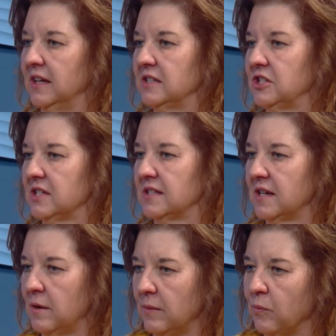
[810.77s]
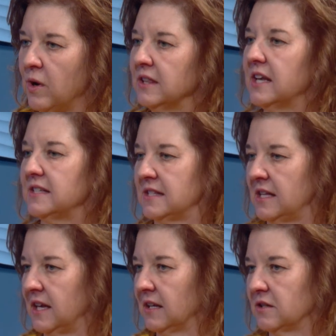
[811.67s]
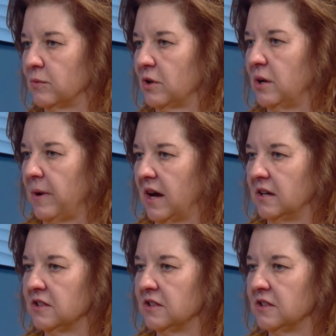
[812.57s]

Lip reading: it's just one less thing to worry about.